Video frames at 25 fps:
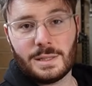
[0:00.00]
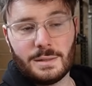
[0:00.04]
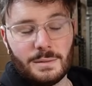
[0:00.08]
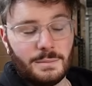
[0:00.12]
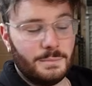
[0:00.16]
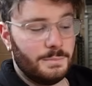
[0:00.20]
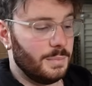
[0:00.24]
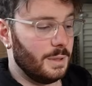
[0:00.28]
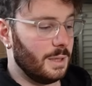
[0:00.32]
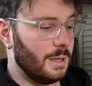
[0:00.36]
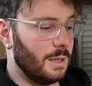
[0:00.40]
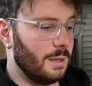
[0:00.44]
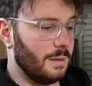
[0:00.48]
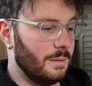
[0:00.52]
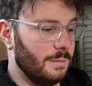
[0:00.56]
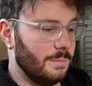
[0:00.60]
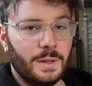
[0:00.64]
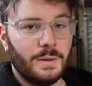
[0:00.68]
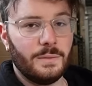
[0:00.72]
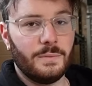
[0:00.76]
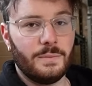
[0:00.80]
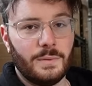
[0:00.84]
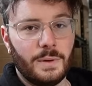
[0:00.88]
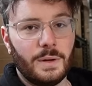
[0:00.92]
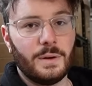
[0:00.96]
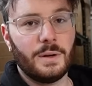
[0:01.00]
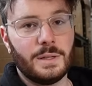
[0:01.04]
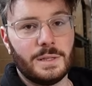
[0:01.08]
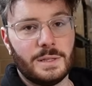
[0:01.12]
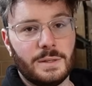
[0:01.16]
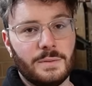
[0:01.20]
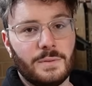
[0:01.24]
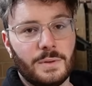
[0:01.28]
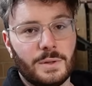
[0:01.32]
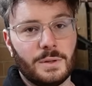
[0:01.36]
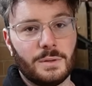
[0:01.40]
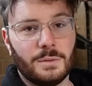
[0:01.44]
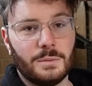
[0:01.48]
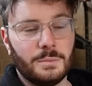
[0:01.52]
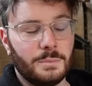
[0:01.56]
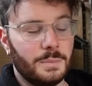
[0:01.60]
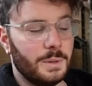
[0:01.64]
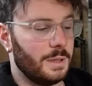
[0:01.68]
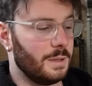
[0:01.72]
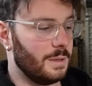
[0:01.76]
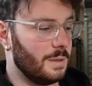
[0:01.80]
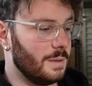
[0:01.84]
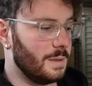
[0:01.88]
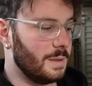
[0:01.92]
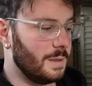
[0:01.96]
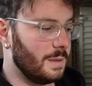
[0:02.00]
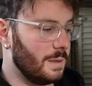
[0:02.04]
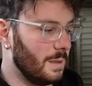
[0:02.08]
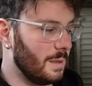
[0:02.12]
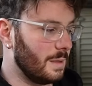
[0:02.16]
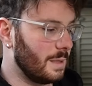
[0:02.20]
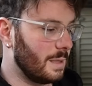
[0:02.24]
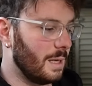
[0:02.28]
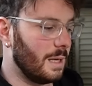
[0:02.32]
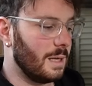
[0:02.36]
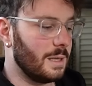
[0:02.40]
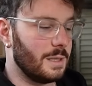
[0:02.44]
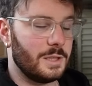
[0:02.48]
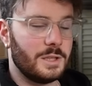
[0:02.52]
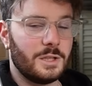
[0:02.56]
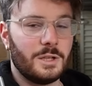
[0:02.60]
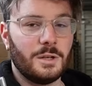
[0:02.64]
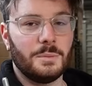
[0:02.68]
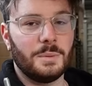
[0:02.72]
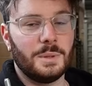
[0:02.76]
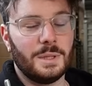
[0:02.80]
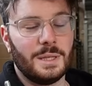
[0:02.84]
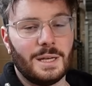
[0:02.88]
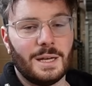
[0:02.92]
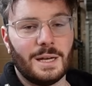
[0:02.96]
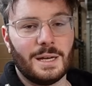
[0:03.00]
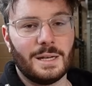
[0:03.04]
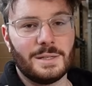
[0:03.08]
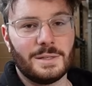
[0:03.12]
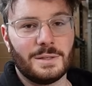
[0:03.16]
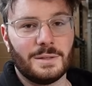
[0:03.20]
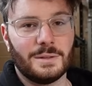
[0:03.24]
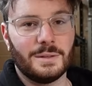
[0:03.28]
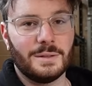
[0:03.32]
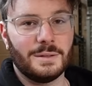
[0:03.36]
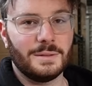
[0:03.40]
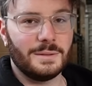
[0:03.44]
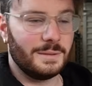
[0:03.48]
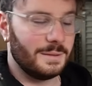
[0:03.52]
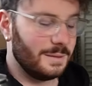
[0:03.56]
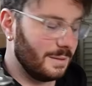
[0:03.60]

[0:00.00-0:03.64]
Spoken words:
but they're very difficult because this car has so many Ks on it.